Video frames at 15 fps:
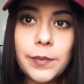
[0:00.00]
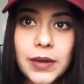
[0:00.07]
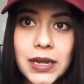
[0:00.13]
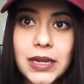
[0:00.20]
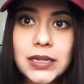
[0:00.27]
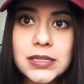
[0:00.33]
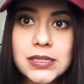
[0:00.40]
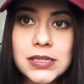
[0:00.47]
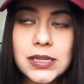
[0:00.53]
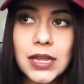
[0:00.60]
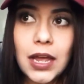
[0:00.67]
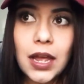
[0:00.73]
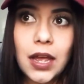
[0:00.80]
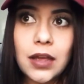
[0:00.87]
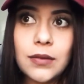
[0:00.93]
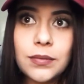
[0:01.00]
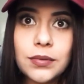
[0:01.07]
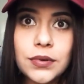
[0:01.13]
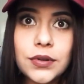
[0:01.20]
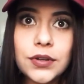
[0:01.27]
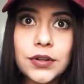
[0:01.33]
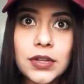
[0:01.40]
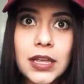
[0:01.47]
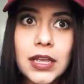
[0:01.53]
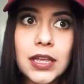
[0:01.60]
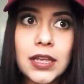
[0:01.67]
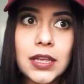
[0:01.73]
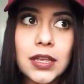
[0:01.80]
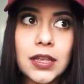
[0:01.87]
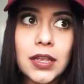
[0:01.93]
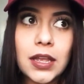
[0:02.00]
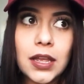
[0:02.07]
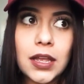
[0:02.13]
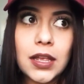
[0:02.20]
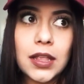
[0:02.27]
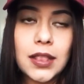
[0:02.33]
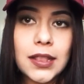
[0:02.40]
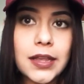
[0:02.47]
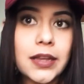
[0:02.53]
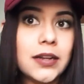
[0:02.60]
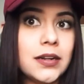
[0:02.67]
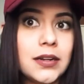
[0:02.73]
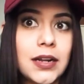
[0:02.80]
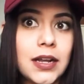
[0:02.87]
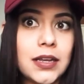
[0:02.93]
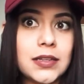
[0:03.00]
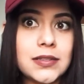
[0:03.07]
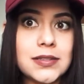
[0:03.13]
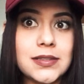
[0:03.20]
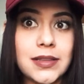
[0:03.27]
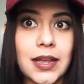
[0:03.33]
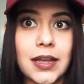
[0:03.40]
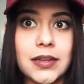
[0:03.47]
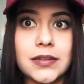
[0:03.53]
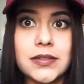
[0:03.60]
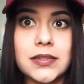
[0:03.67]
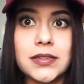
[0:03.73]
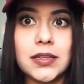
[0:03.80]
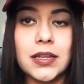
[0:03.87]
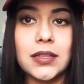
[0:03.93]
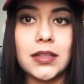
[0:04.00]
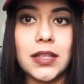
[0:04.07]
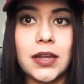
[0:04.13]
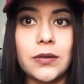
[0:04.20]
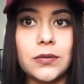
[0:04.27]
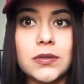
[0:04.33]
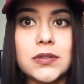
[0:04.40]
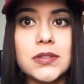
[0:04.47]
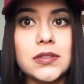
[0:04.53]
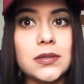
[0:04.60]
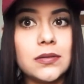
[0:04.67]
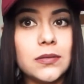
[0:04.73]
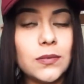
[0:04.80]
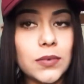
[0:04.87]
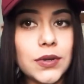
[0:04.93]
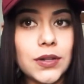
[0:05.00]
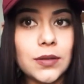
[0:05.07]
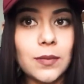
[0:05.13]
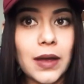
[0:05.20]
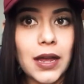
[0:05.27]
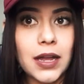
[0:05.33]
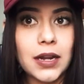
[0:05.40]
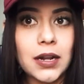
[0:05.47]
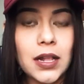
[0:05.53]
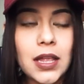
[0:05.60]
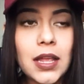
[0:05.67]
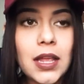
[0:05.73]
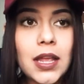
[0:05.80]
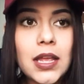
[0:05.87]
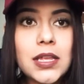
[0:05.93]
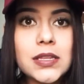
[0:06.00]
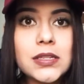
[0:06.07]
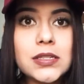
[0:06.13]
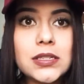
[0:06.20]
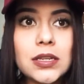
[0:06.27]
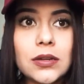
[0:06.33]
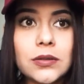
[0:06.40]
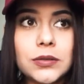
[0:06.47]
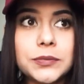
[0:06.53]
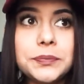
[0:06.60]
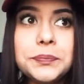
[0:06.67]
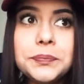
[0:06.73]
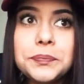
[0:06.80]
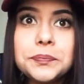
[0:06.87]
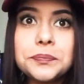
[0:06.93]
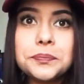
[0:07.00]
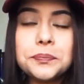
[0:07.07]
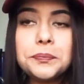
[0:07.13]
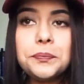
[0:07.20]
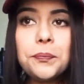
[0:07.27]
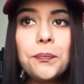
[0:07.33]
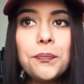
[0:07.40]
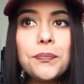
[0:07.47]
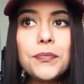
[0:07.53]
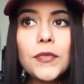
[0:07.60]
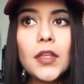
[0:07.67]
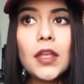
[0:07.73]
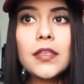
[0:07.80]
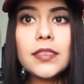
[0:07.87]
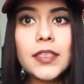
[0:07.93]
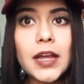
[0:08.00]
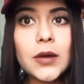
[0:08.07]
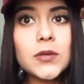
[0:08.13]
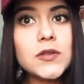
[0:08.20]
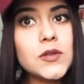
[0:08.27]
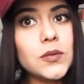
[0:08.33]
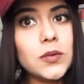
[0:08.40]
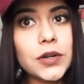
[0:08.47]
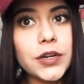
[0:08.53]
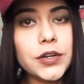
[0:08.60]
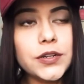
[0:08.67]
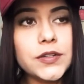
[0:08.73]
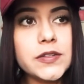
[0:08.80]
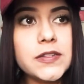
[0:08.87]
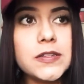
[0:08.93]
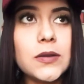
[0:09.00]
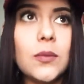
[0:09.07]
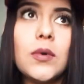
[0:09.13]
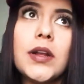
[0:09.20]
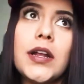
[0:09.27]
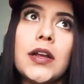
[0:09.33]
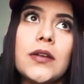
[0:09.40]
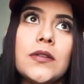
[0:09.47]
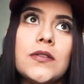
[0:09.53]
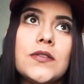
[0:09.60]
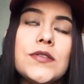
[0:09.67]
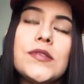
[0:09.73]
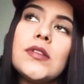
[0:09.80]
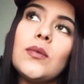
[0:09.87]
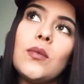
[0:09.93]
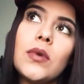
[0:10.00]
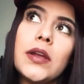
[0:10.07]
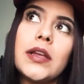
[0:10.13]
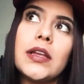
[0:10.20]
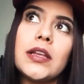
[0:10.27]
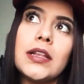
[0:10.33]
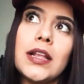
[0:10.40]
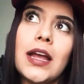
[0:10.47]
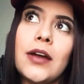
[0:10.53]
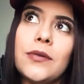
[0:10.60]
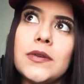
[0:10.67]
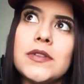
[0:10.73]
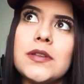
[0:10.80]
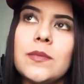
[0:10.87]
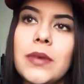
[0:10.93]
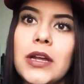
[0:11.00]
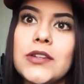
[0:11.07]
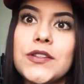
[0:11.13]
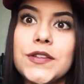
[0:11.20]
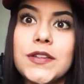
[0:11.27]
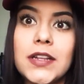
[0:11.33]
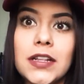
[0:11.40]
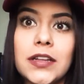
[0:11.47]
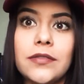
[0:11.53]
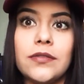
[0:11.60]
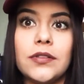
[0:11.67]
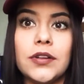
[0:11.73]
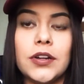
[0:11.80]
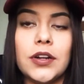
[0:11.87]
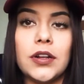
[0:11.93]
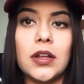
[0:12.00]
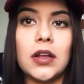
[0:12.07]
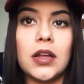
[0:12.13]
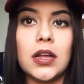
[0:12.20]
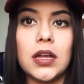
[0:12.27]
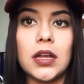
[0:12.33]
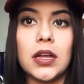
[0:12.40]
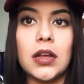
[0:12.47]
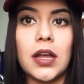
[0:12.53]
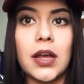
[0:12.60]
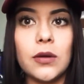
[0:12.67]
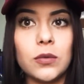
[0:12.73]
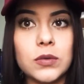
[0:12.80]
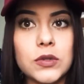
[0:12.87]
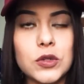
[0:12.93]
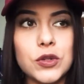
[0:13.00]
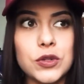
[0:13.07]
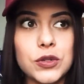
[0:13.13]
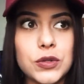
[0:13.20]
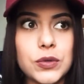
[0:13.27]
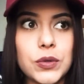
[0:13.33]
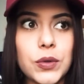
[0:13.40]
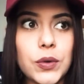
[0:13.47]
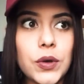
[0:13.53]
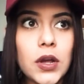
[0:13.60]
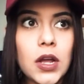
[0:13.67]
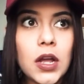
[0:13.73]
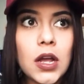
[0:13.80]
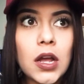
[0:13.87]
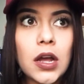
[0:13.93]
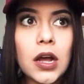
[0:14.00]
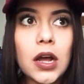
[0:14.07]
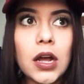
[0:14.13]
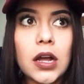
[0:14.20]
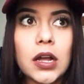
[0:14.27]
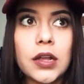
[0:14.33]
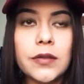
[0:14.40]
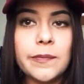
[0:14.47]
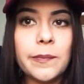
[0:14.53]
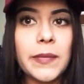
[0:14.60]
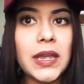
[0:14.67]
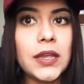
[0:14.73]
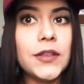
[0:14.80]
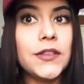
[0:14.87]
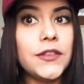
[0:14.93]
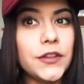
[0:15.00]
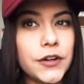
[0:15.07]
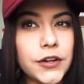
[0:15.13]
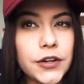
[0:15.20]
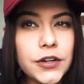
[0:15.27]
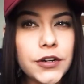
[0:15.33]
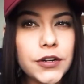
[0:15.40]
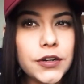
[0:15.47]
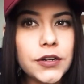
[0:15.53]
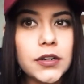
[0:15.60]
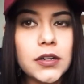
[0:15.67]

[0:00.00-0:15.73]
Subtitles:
but I would get late night snacks and that was really bad. So that was the worst. What else? When I was about to deliver, I was due on May 3rd,